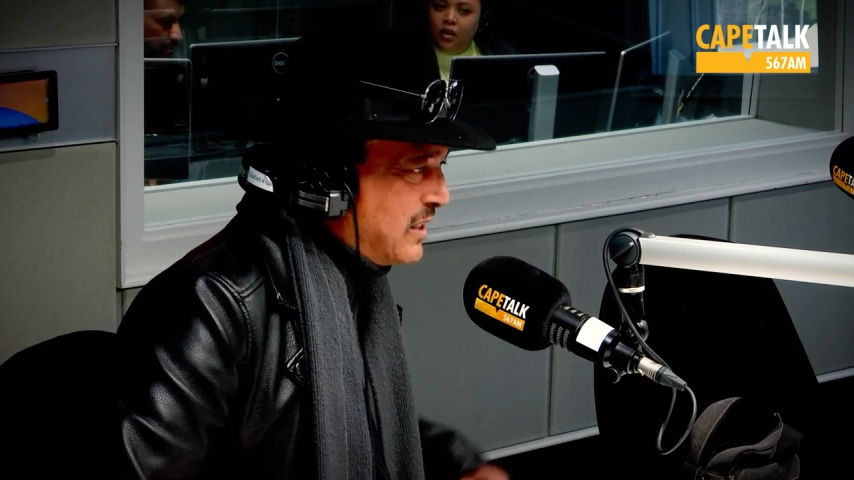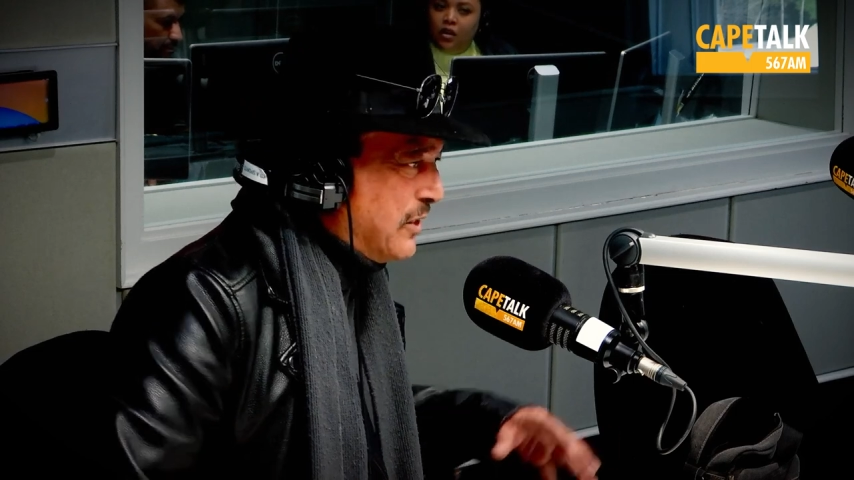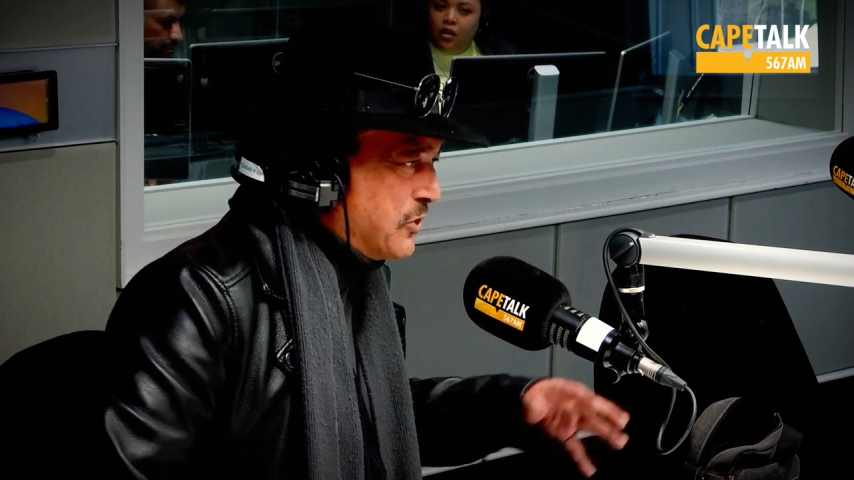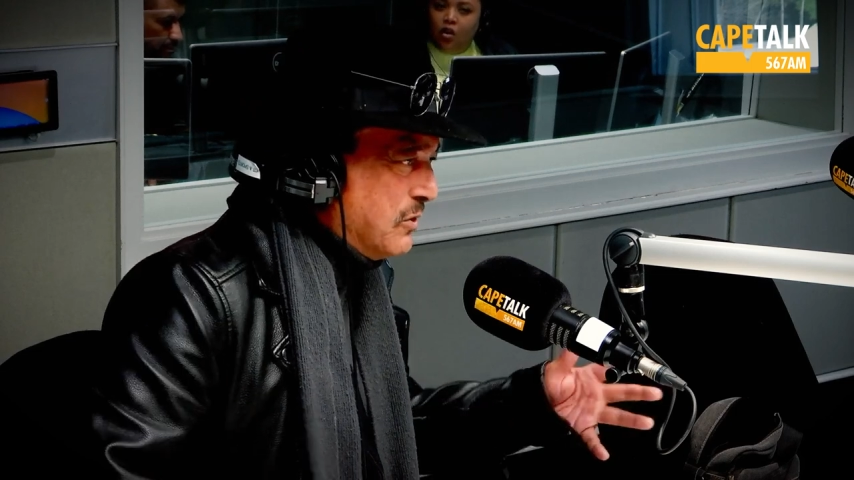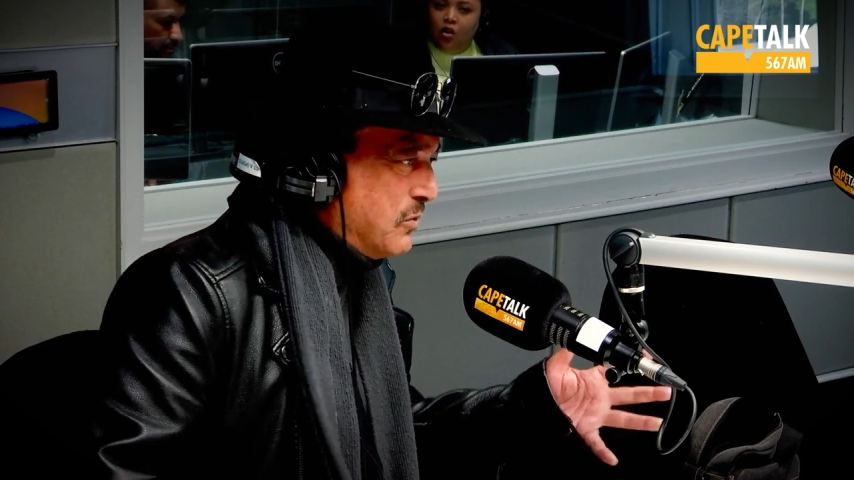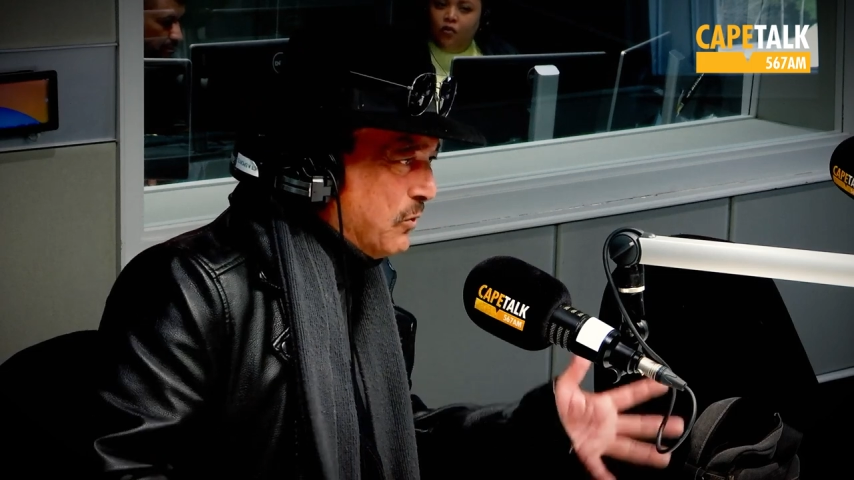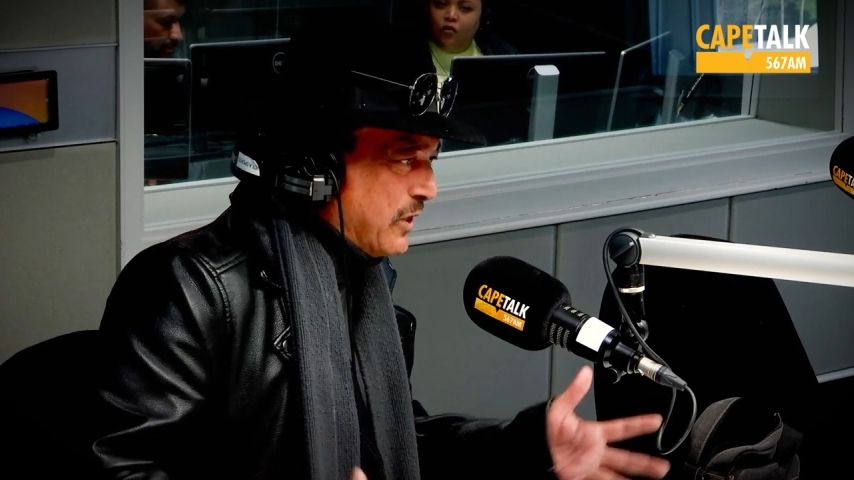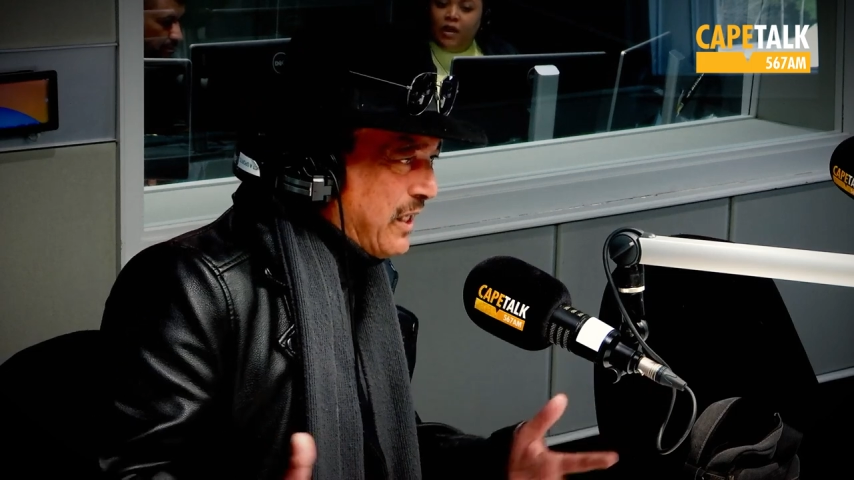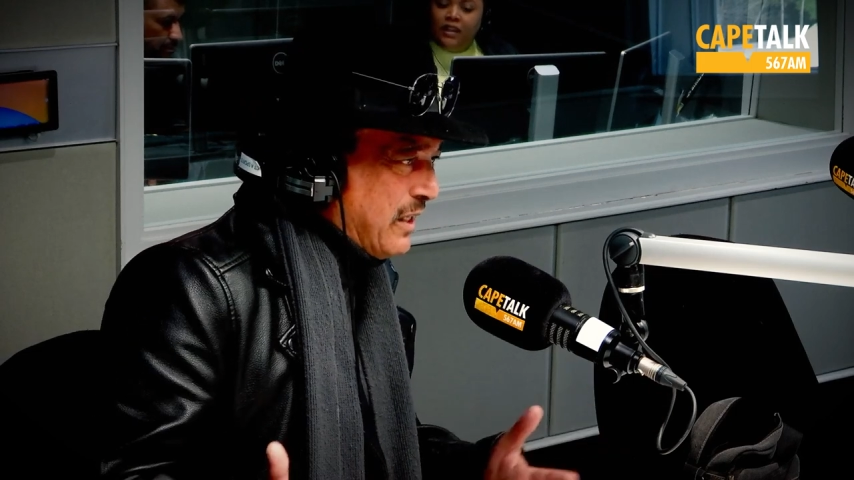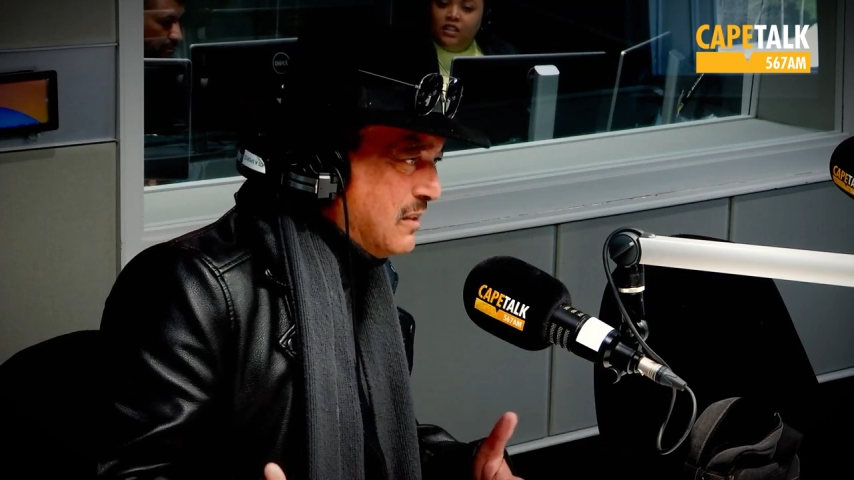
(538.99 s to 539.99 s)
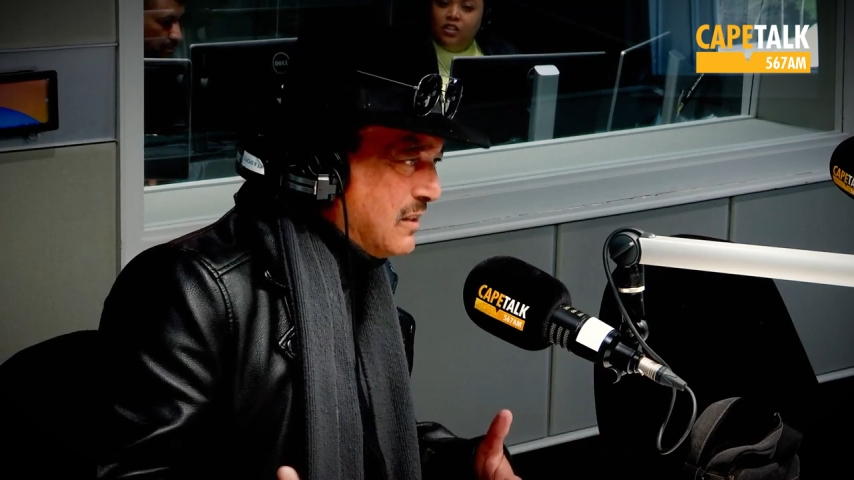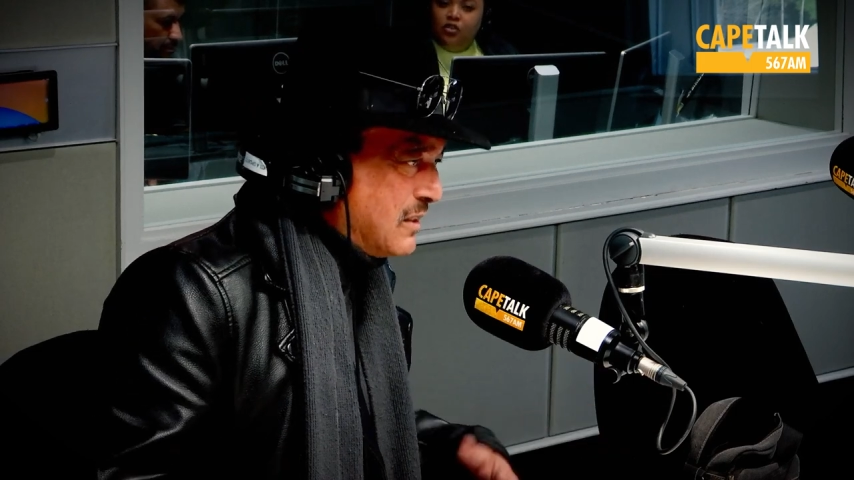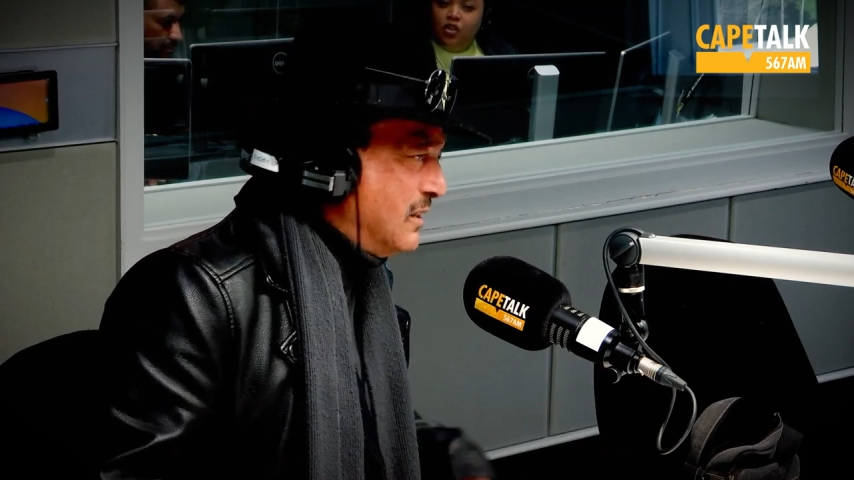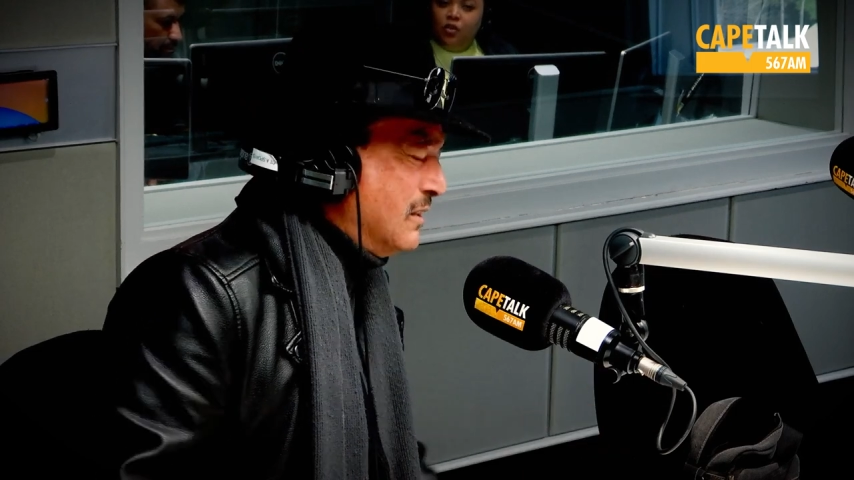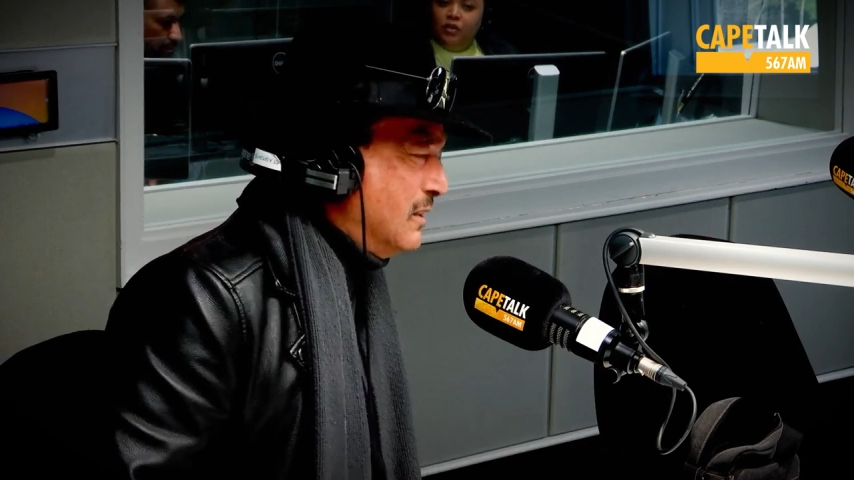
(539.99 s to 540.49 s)
kitchens for
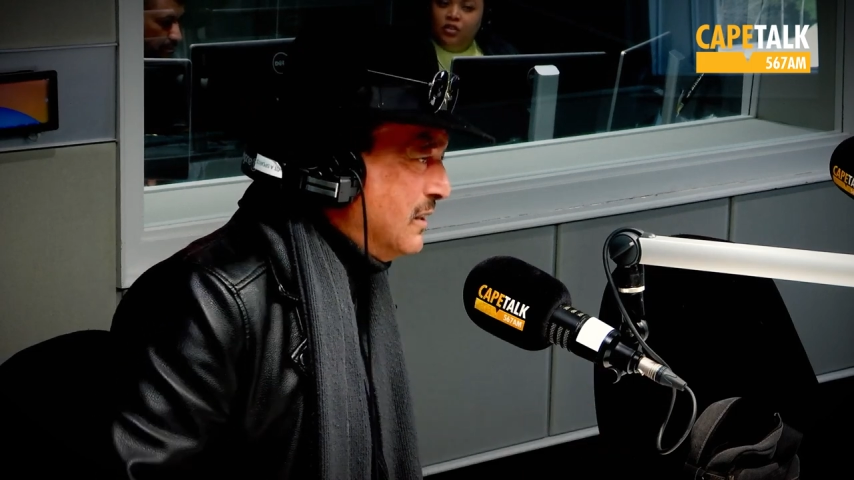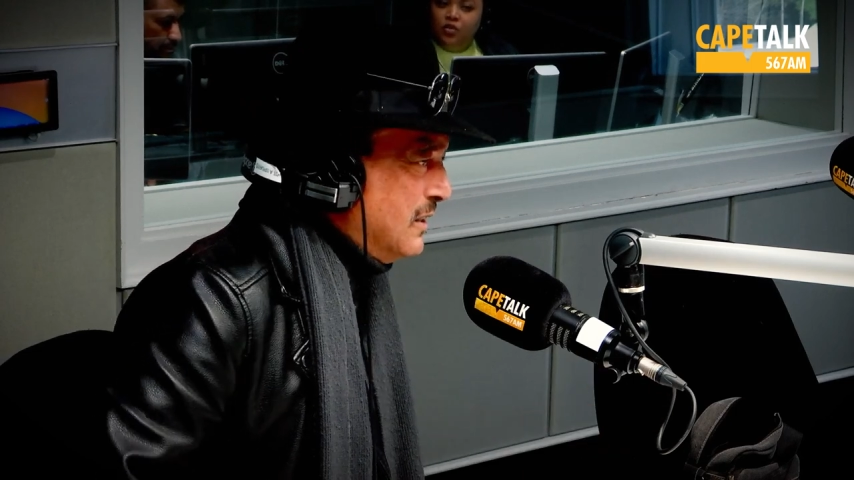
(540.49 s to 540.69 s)
kids. And